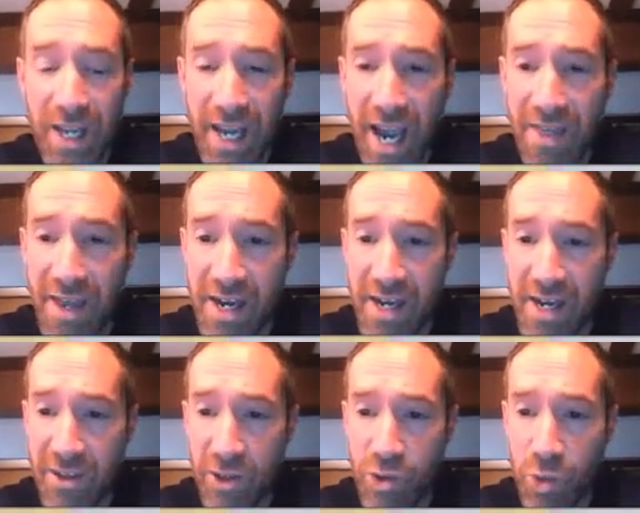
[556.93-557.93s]
And then in
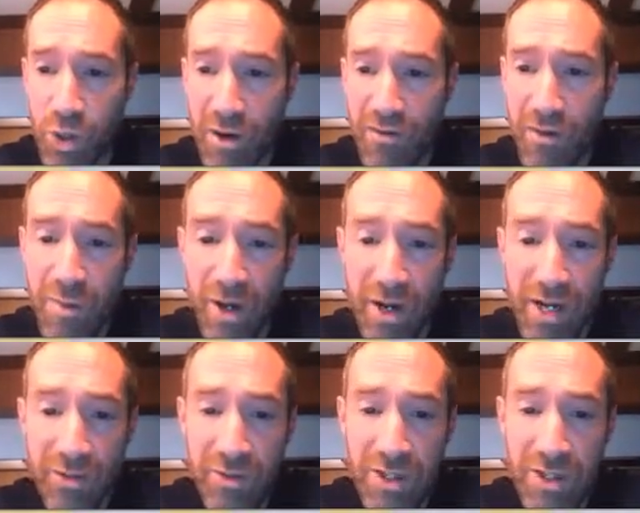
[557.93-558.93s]
another quarter of a period, it
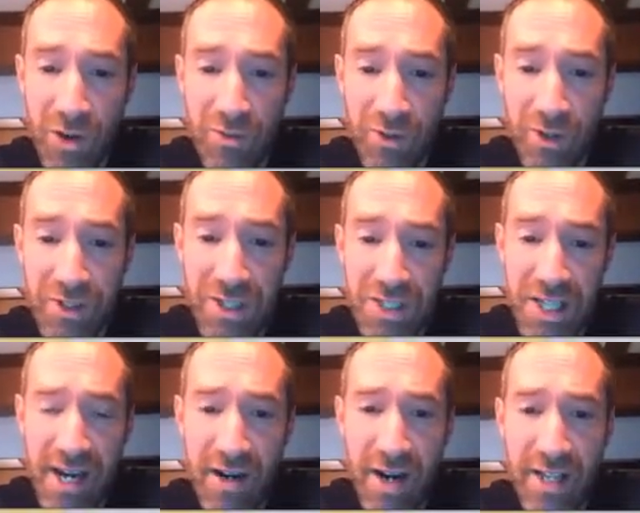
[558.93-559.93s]
was over at the
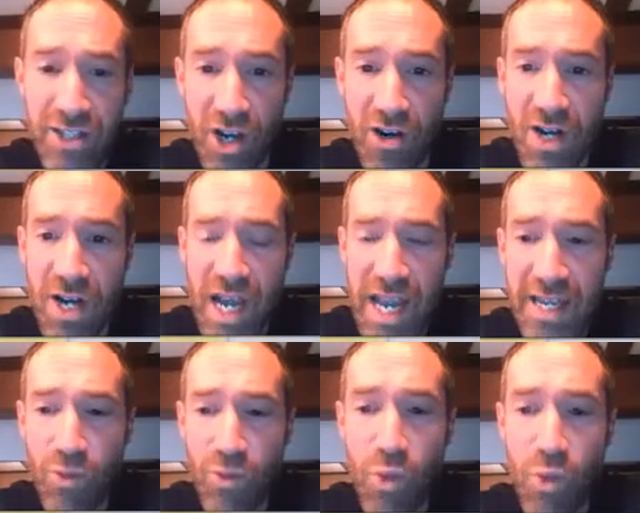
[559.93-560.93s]
center. And so
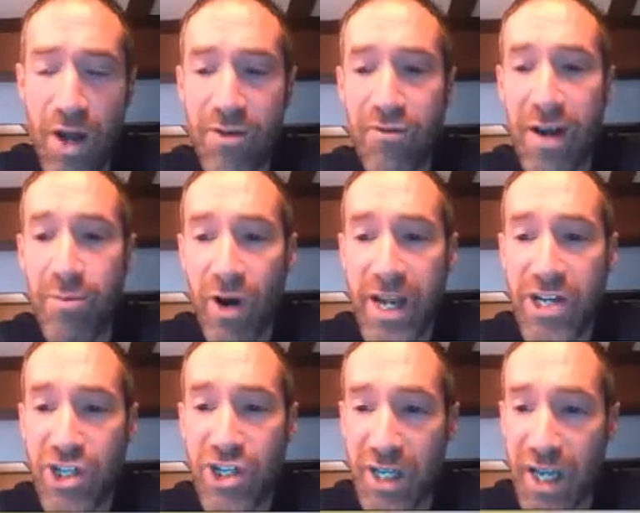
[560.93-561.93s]
in one
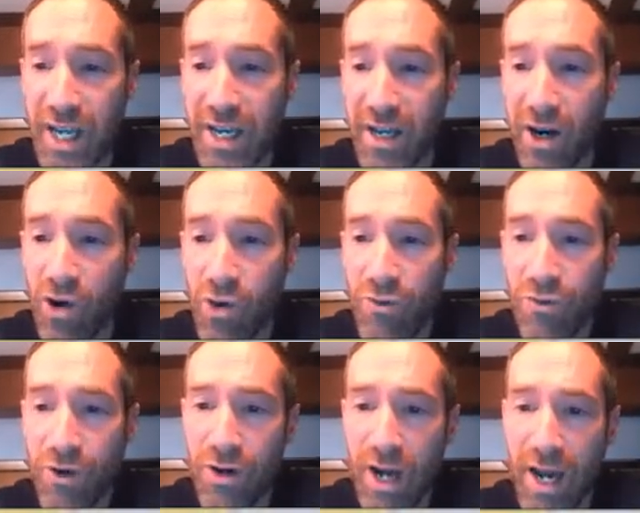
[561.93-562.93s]
vibration, and
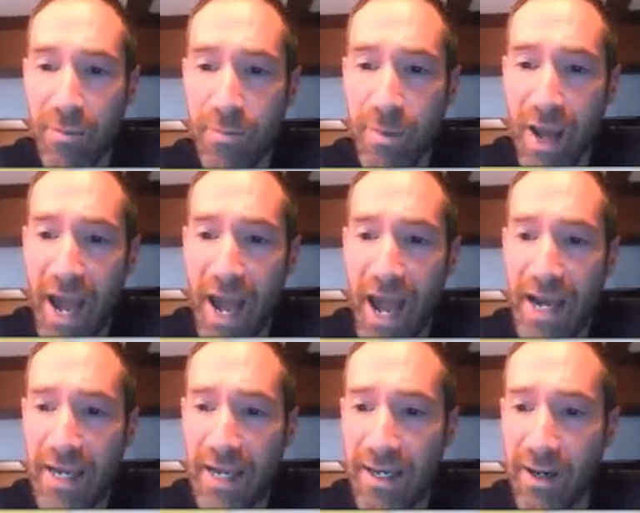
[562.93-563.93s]
over and back
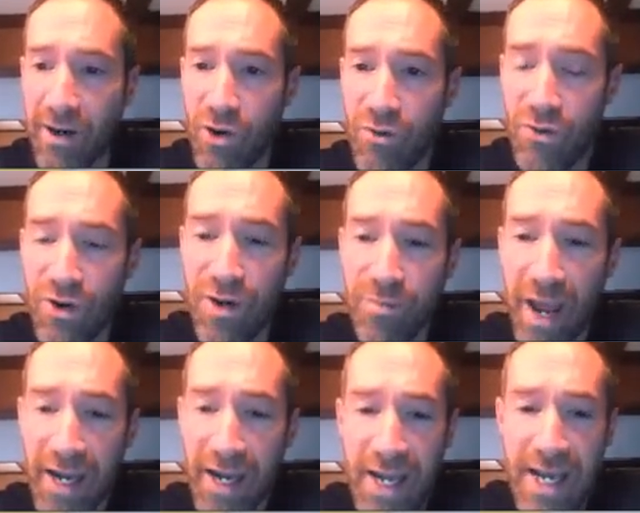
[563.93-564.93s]
and over and
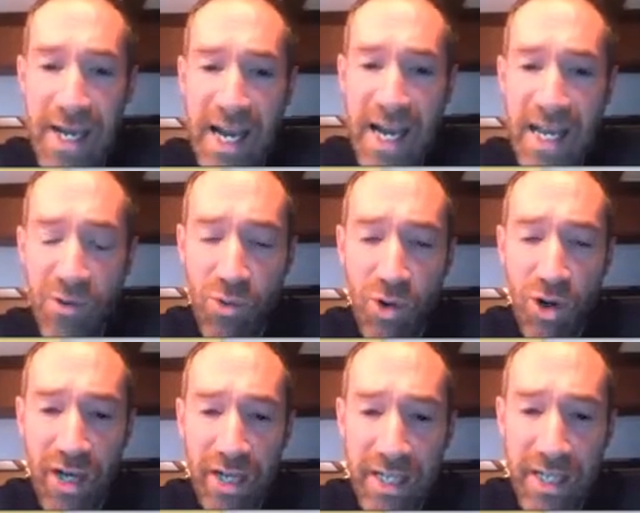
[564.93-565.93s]
back,
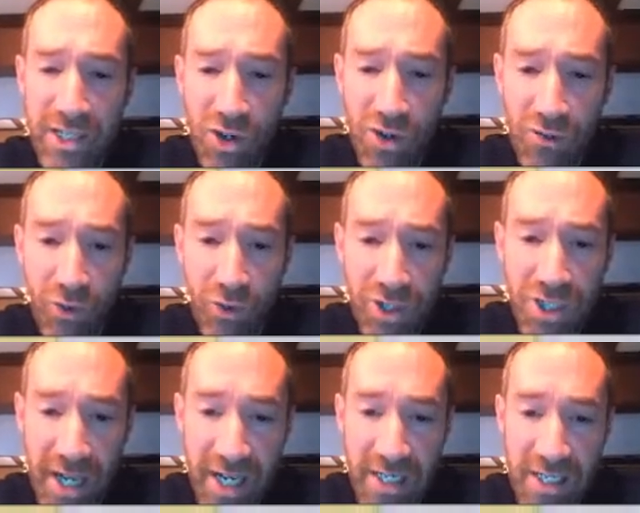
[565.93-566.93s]
it took 4
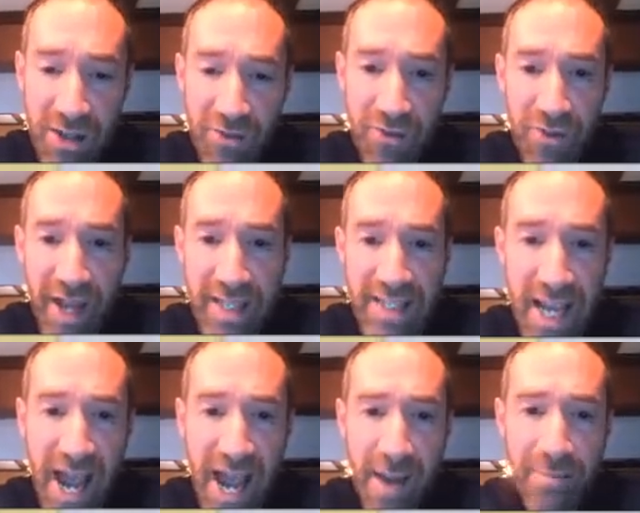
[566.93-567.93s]
seconds for that to
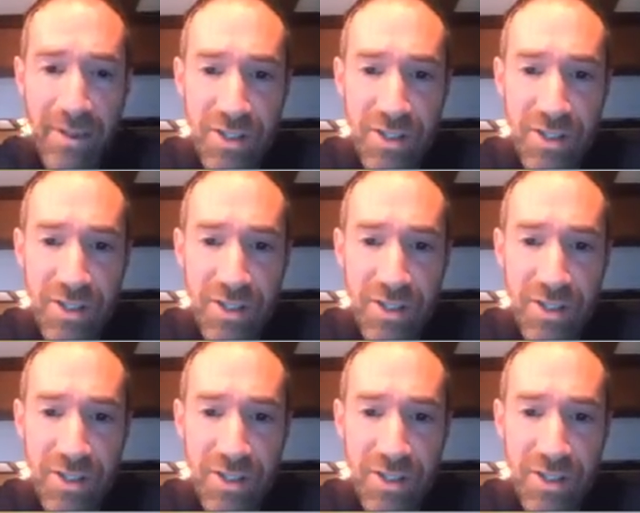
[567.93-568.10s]
happen.